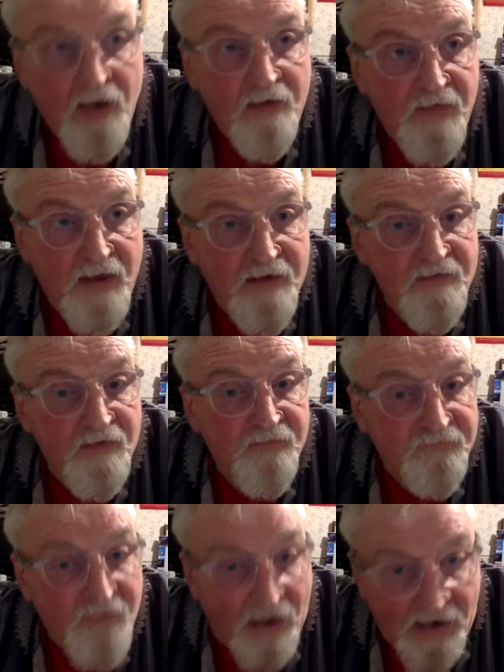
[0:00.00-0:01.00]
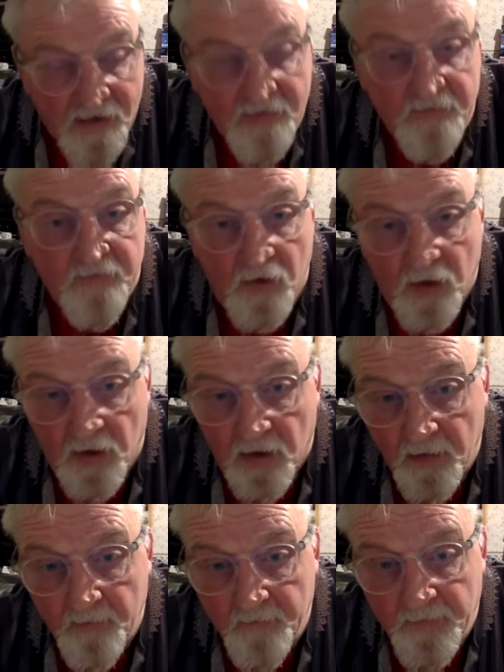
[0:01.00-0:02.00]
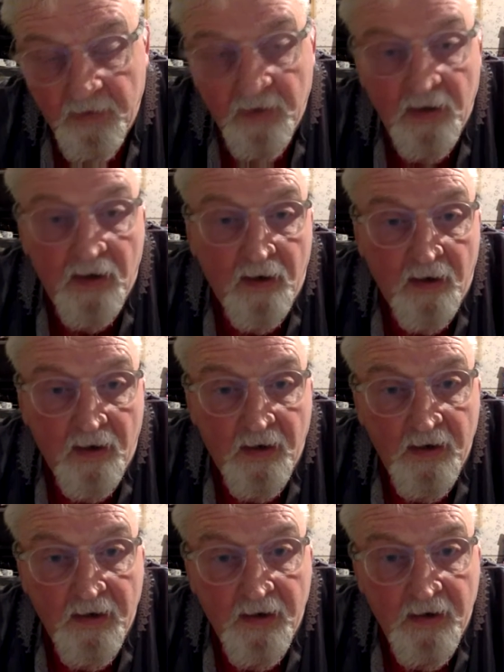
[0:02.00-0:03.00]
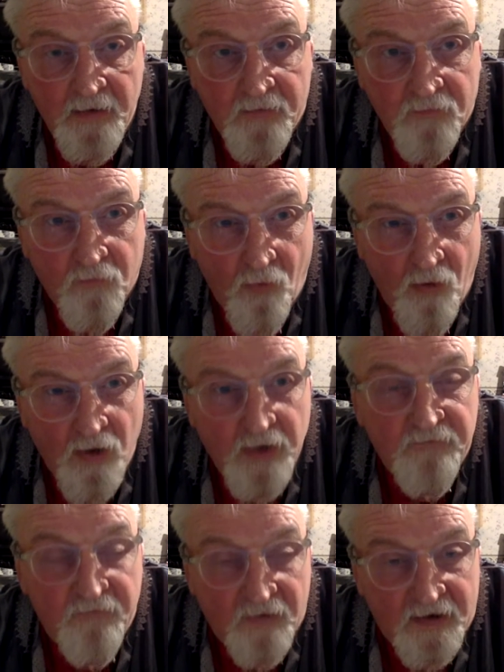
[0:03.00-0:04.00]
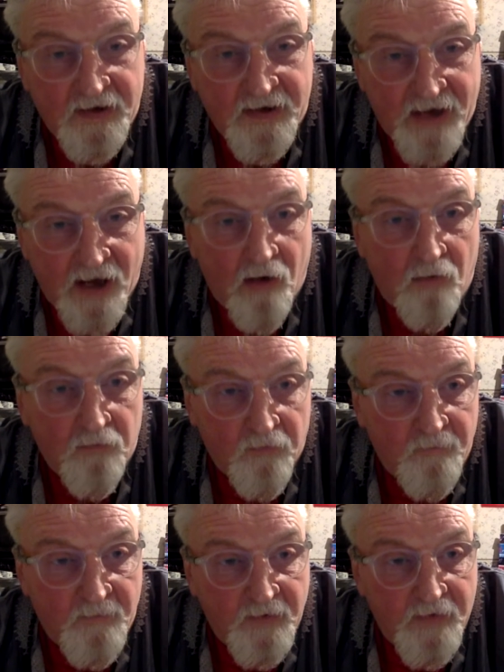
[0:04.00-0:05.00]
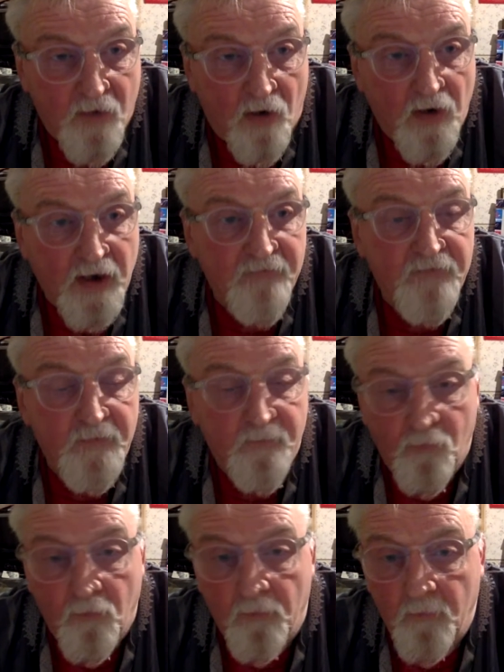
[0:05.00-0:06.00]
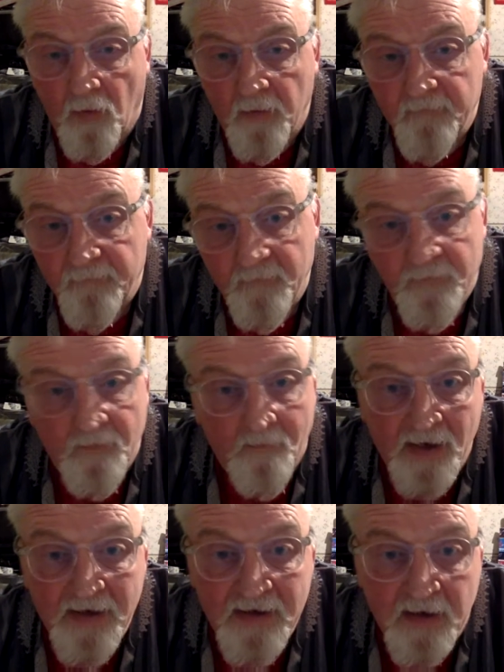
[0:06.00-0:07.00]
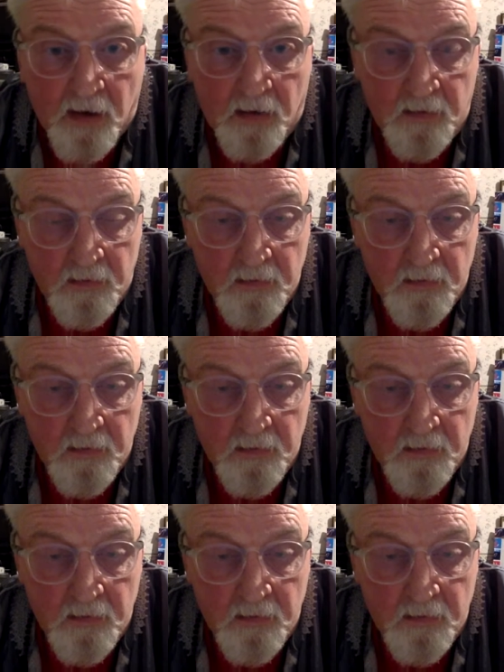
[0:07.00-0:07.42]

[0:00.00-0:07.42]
Then the second herb, it's quite tricky to get hold of, but I actually brought mine from Jamaica.